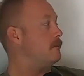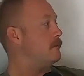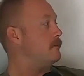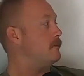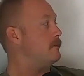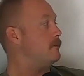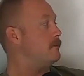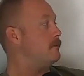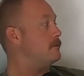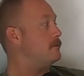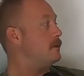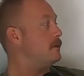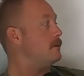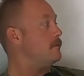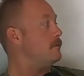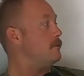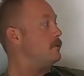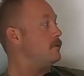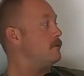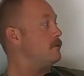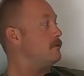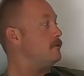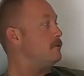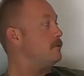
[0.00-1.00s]
Is that the model?
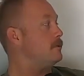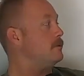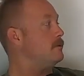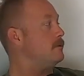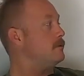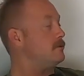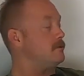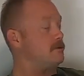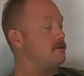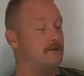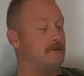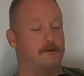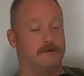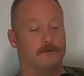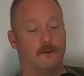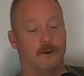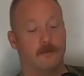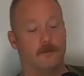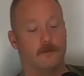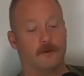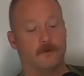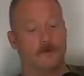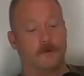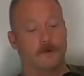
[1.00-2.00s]
Or you just oh, it's just no when
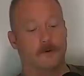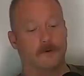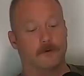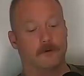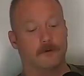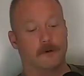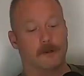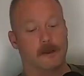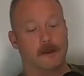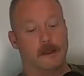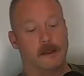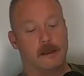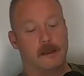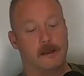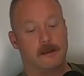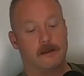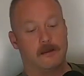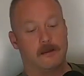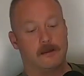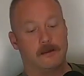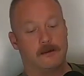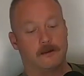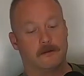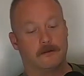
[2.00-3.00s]
we had spare time.
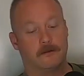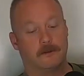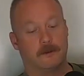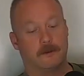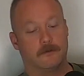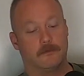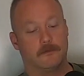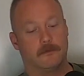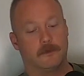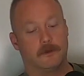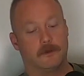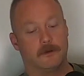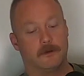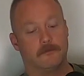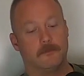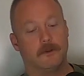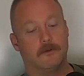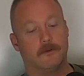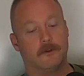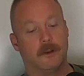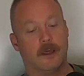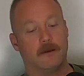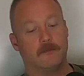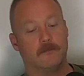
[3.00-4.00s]
Yep. Middle
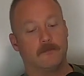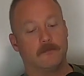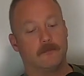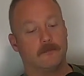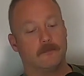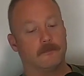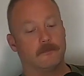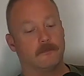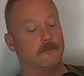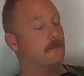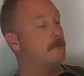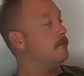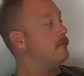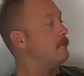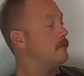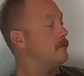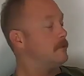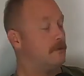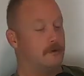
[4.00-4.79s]
name? James.